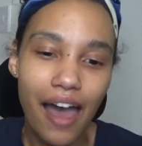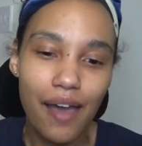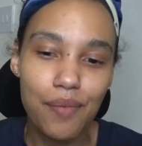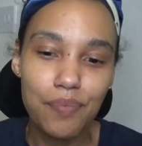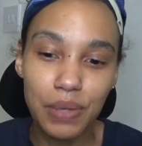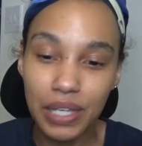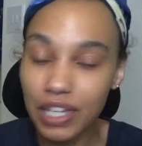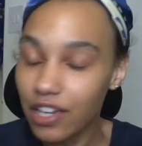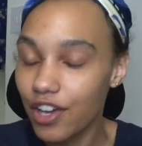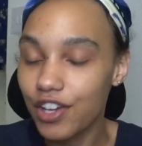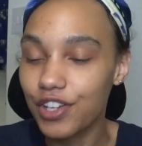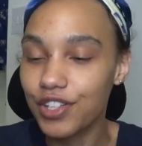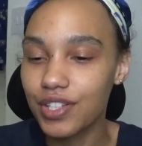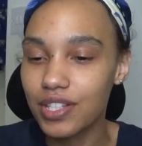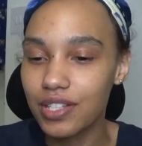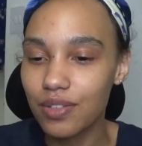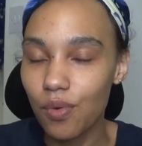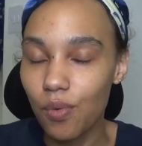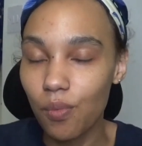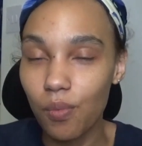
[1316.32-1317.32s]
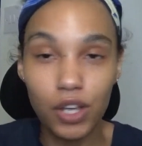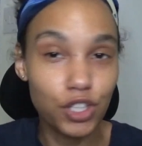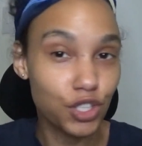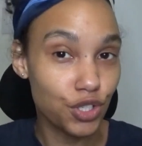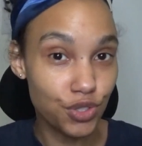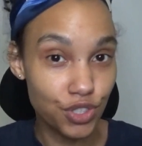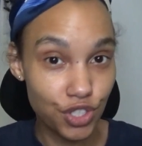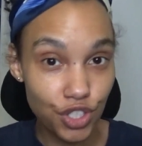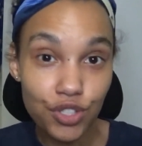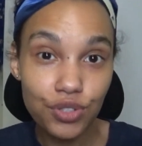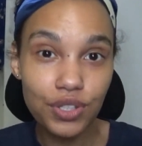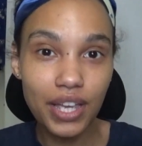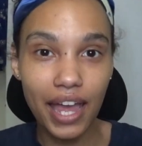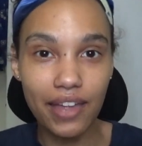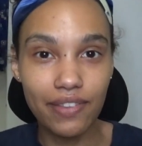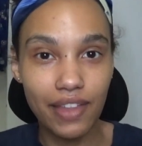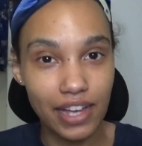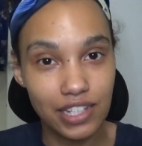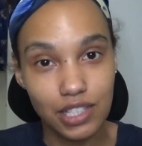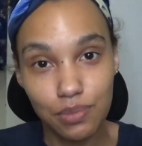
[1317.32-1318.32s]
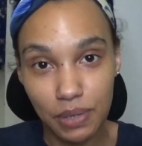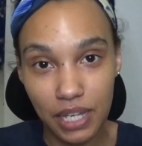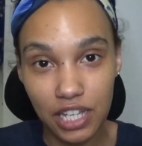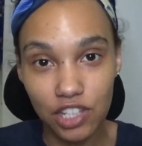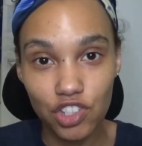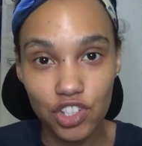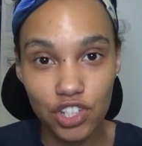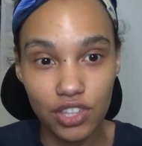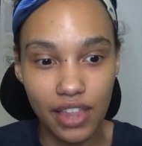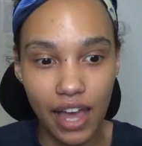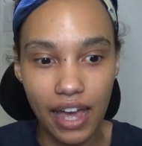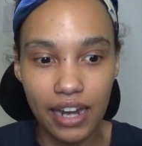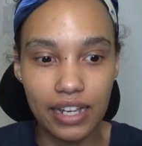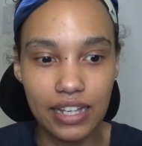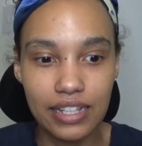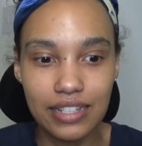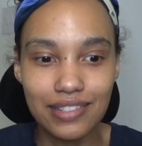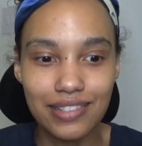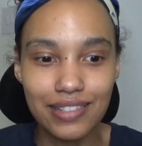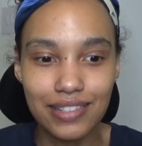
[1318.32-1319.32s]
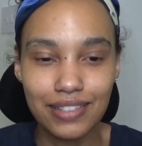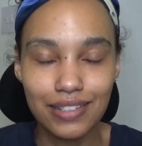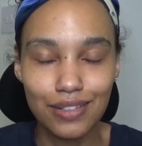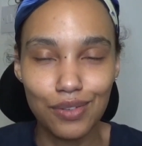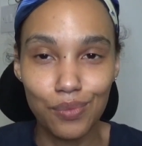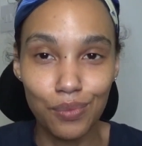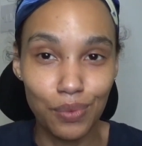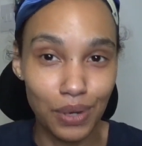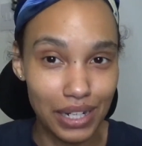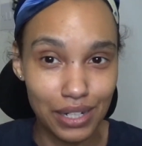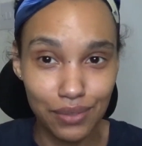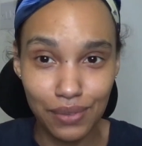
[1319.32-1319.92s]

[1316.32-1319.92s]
Because when you do get that speech that is really,